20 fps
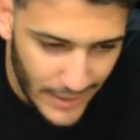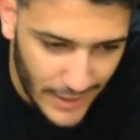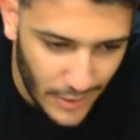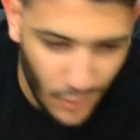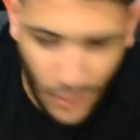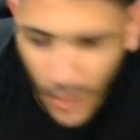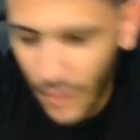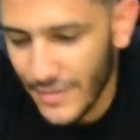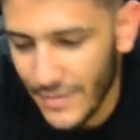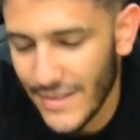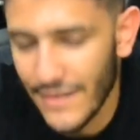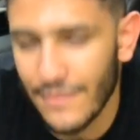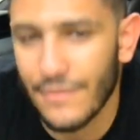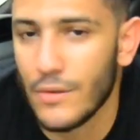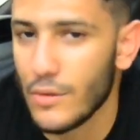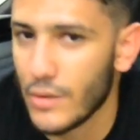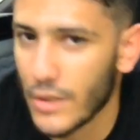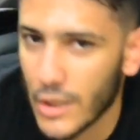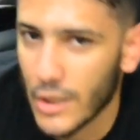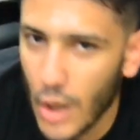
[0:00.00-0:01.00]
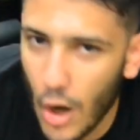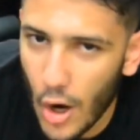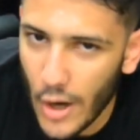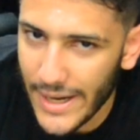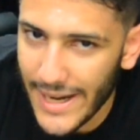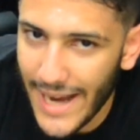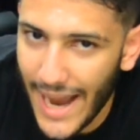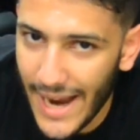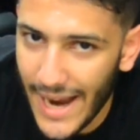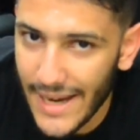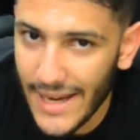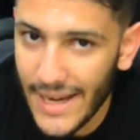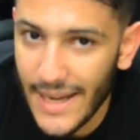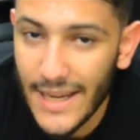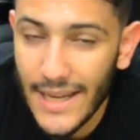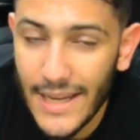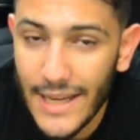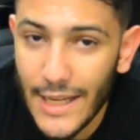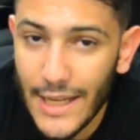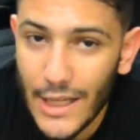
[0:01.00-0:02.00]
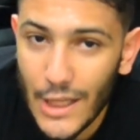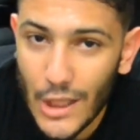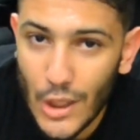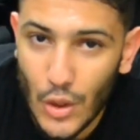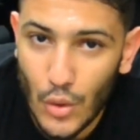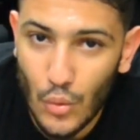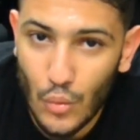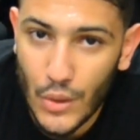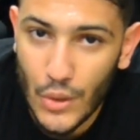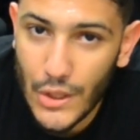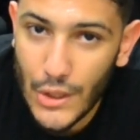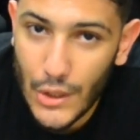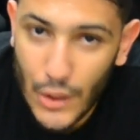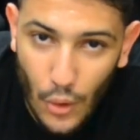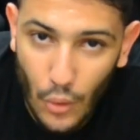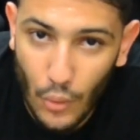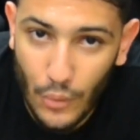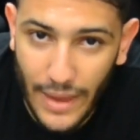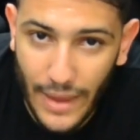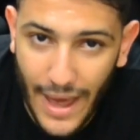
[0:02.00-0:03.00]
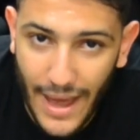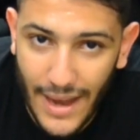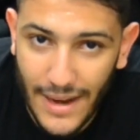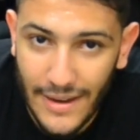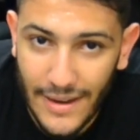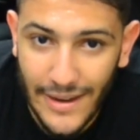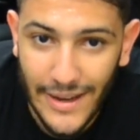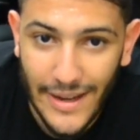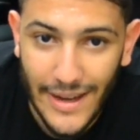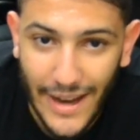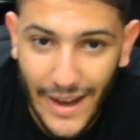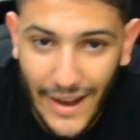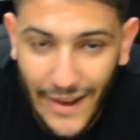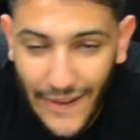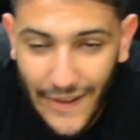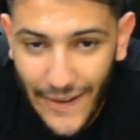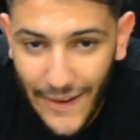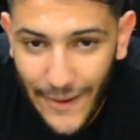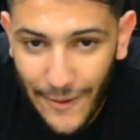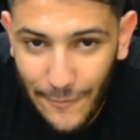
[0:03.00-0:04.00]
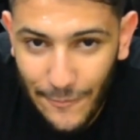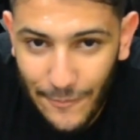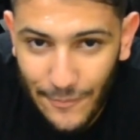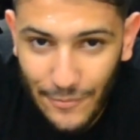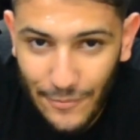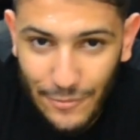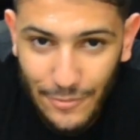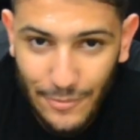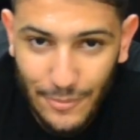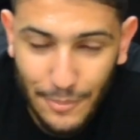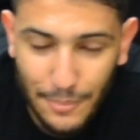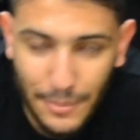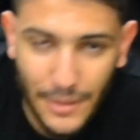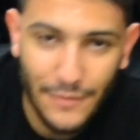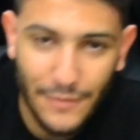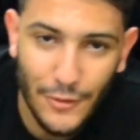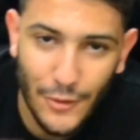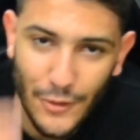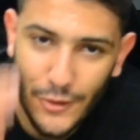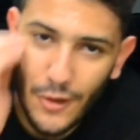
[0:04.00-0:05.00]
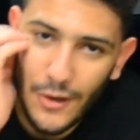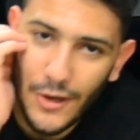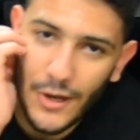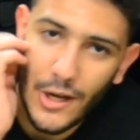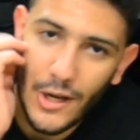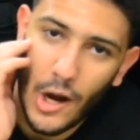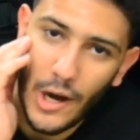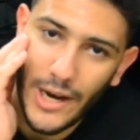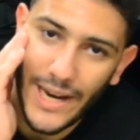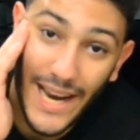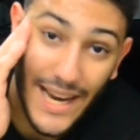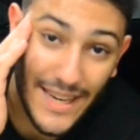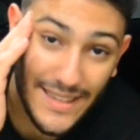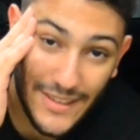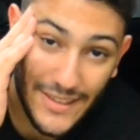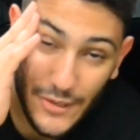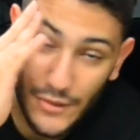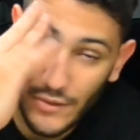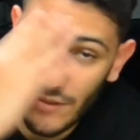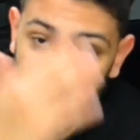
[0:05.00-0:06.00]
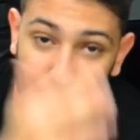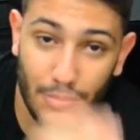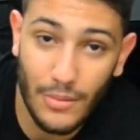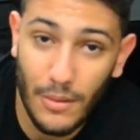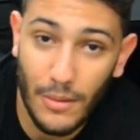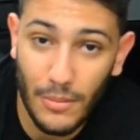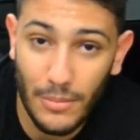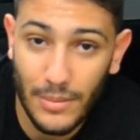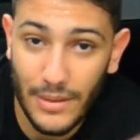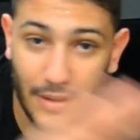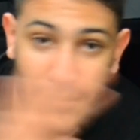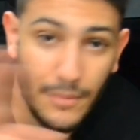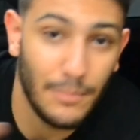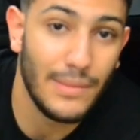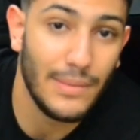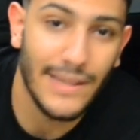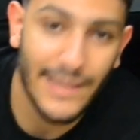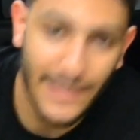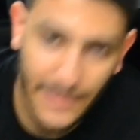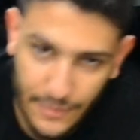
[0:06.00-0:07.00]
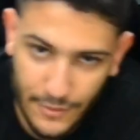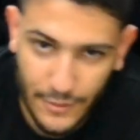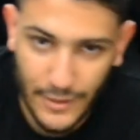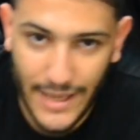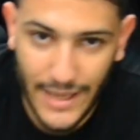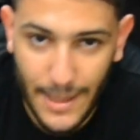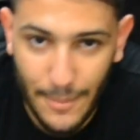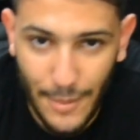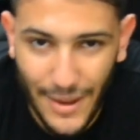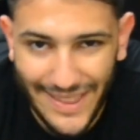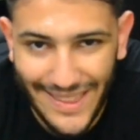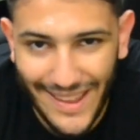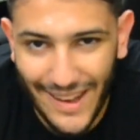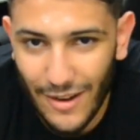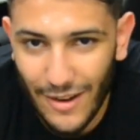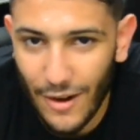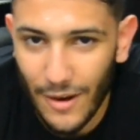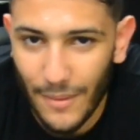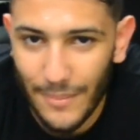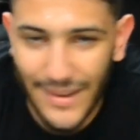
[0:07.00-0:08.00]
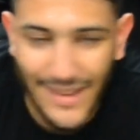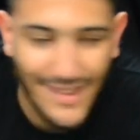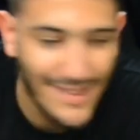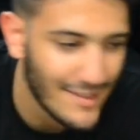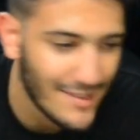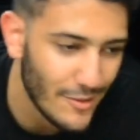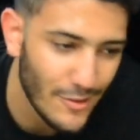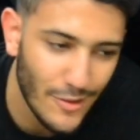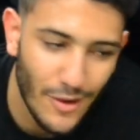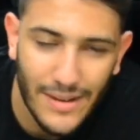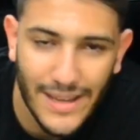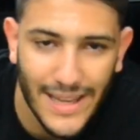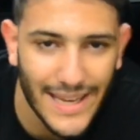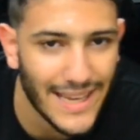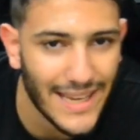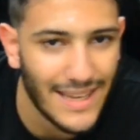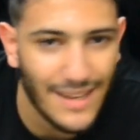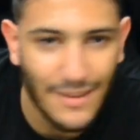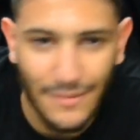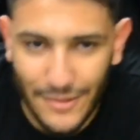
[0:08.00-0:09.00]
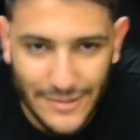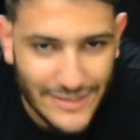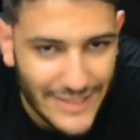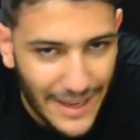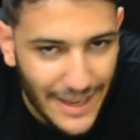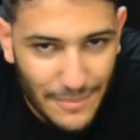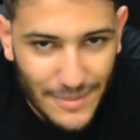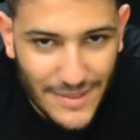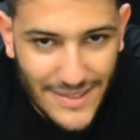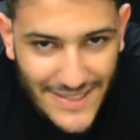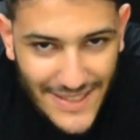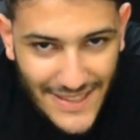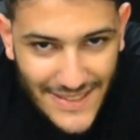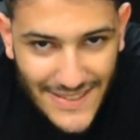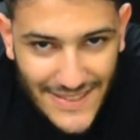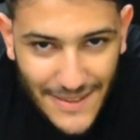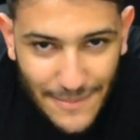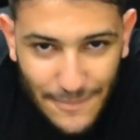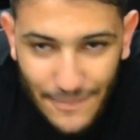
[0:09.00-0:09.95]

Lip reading: car. Obviously, if you're a car guy, you would know that. But if you're not a car guy, then you should probably completely forget about that car, because you're not getting an infotainment system